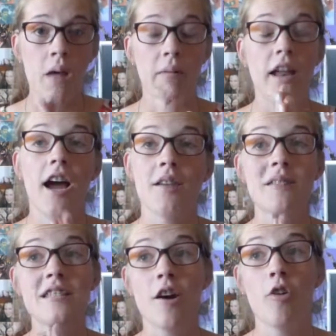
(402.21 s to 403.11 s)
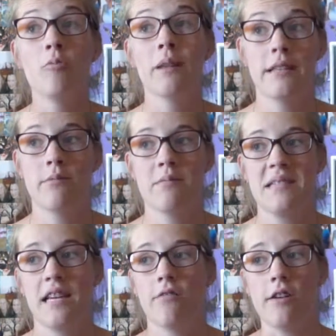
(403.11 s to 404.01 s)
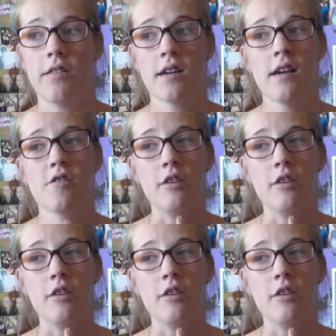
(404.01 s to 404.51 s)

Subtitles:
But I am so pleased with myself. I think I